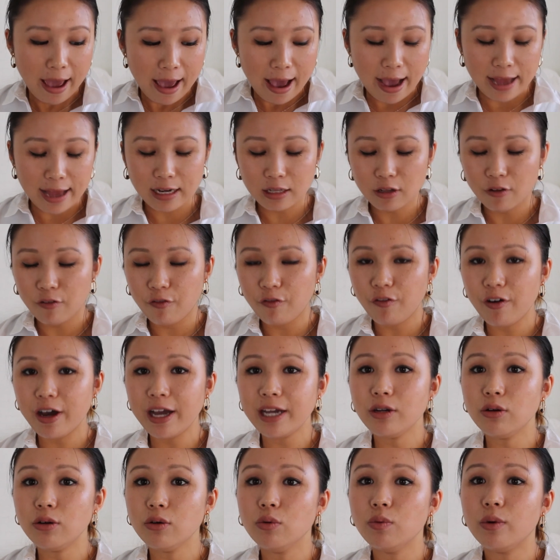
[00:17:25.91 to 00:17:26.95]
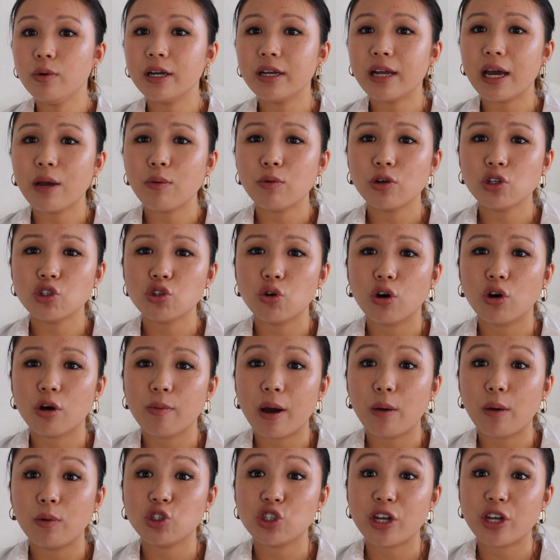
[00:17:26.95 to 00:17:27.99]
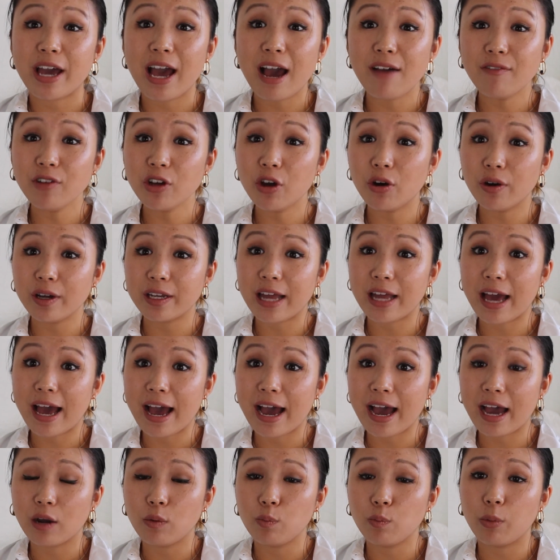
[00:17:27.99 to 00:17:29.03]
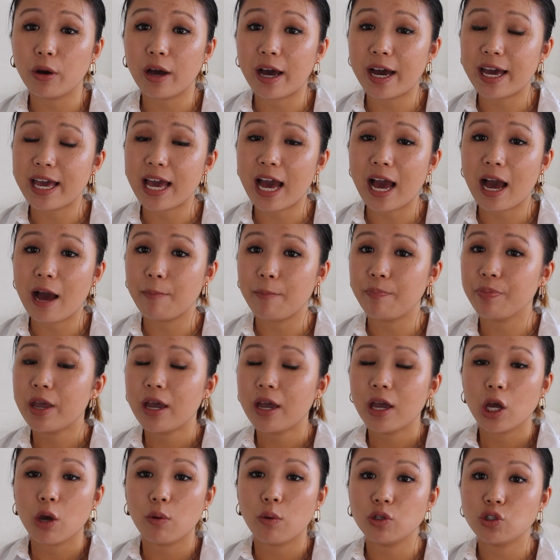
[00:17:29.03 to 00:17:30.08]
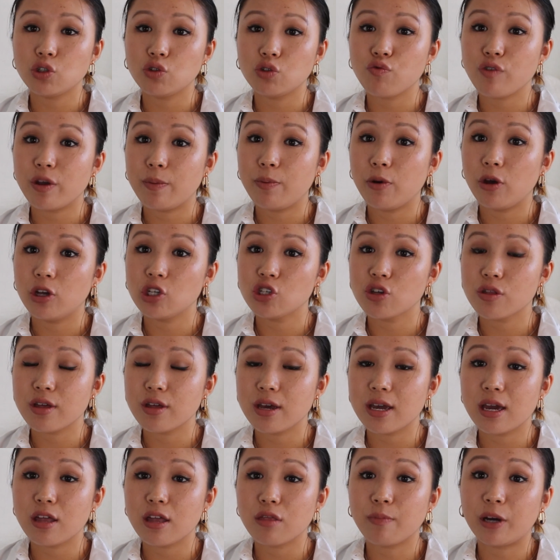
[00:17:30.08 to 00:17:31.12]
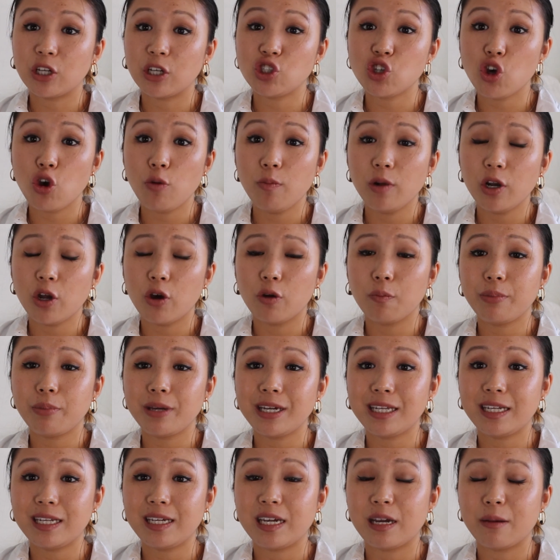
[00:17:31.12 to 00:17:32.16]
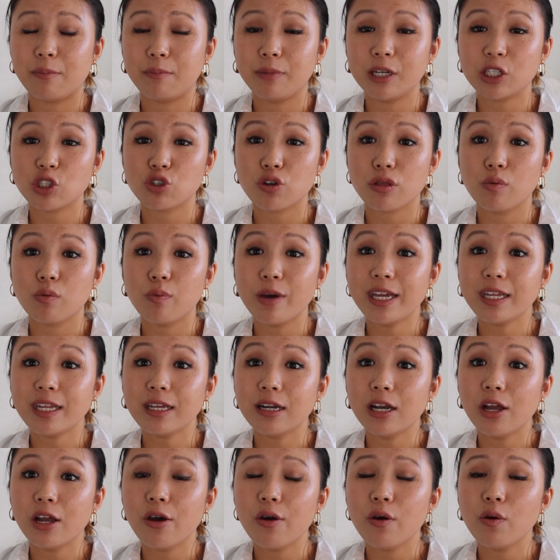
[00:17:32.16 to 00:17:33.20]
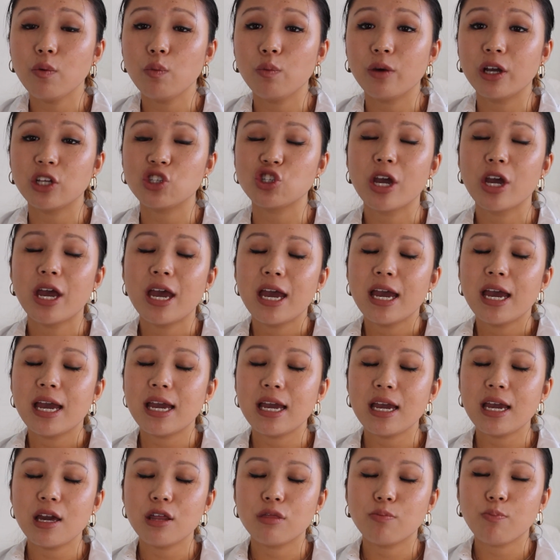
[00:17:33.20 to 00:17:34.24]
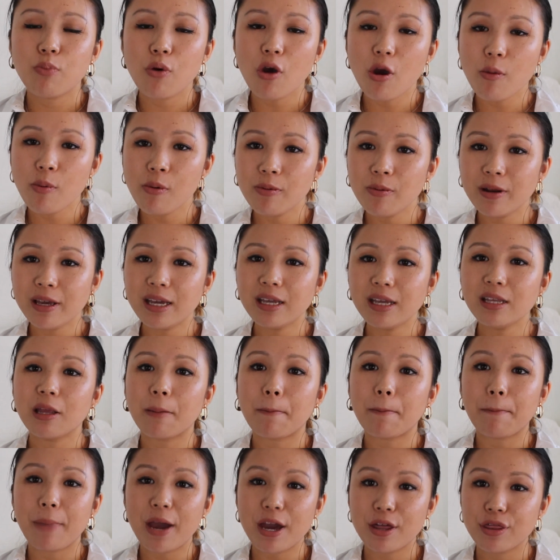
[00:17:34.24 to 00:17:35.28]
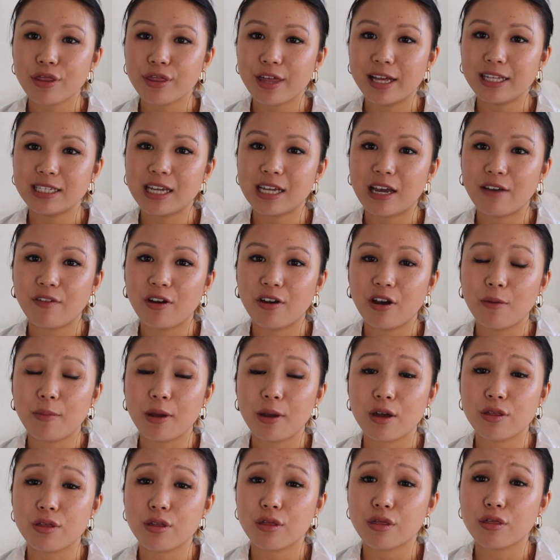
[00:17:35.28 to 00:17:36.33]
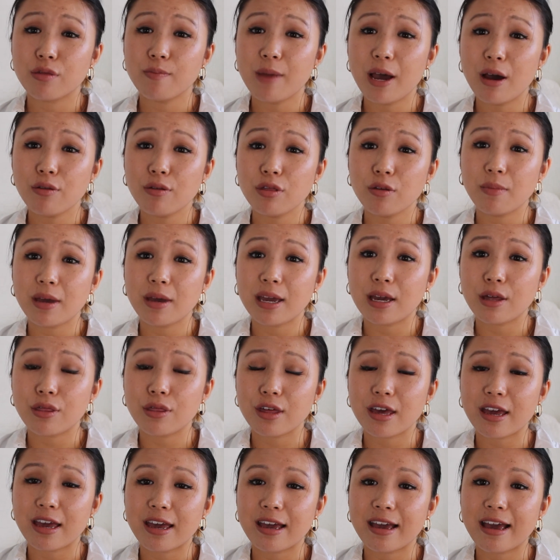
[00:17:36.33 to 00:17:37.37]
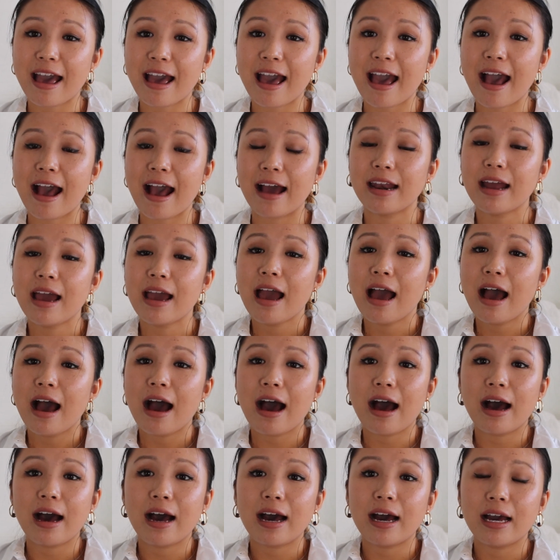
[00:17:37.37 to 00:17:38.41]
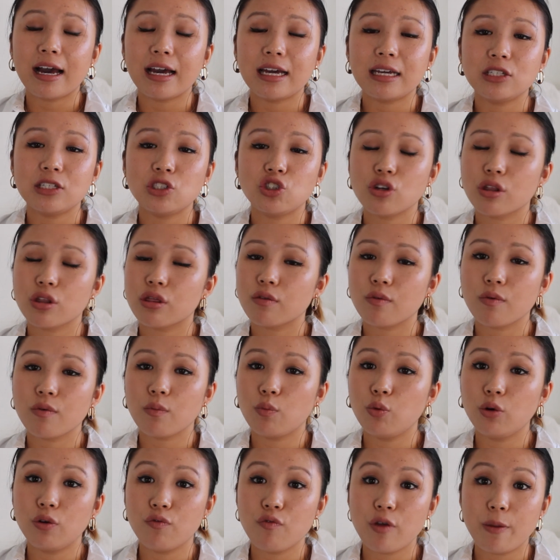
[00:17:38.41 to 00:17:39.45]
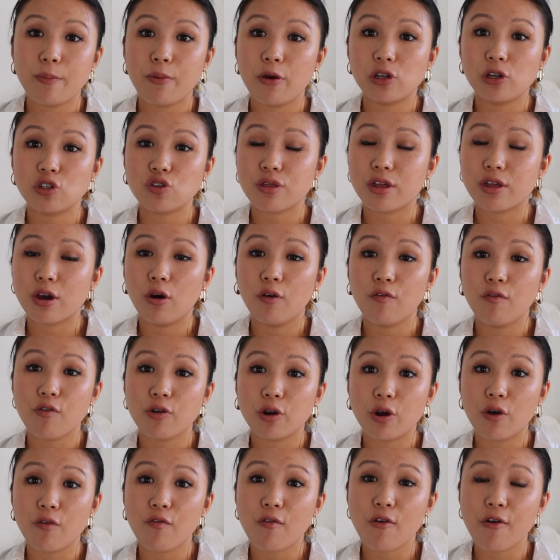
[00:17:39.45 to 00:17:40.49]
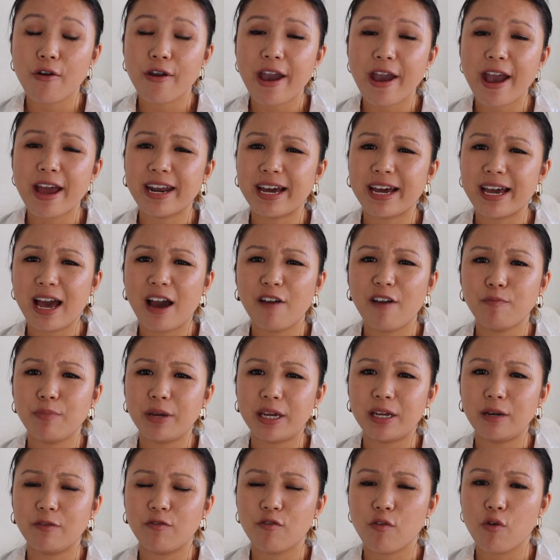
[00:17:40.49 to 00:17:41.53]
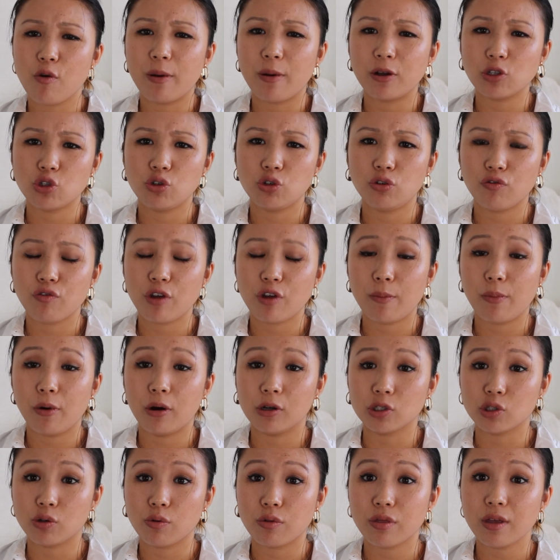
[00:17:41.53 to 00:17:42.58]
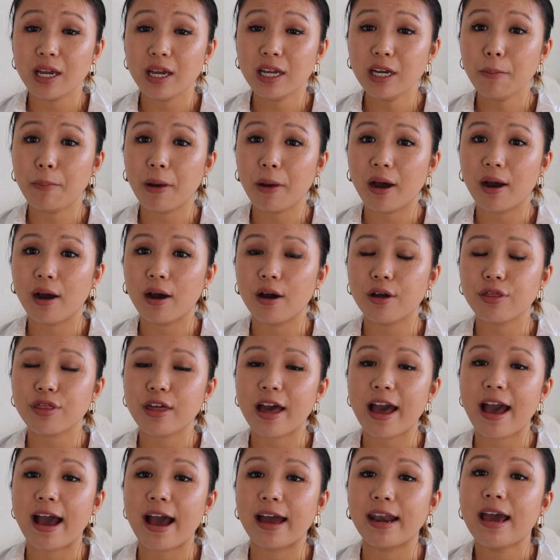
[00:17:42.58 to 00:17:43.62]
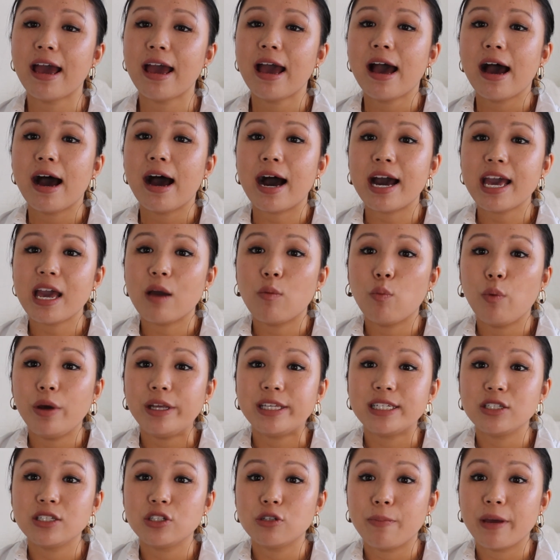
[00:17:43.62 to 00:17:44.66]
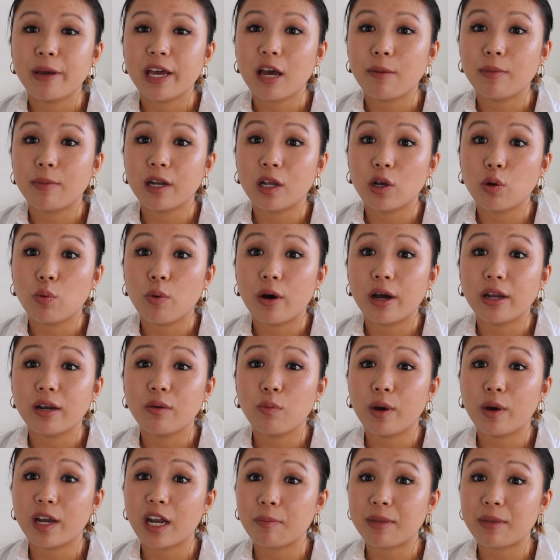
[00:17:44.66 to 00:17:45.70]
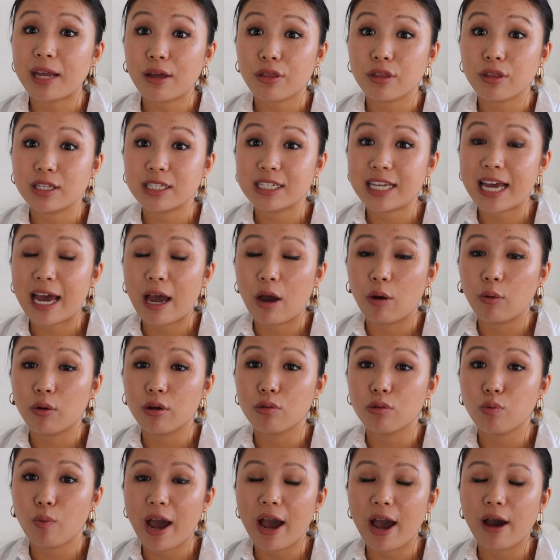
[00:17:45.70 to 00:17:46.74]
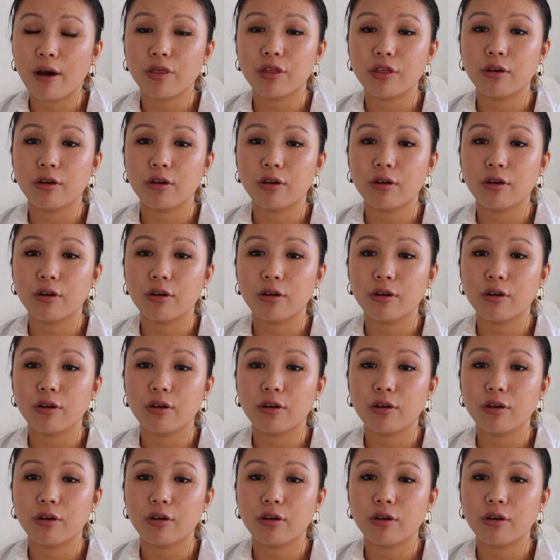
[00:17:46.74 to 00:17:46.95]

And then the final one I want to talk about, which I haven't got in hand but I am going to repurchase it, is my Jo Malone Peony and Blush Suede Cologne, which is probably the best scent ever because it smells amazing, and I just would repurchase it over and over again. I have been through about 2 or 3 bottles in the past, and I am waiting to pick up another one when I'm next in town as well.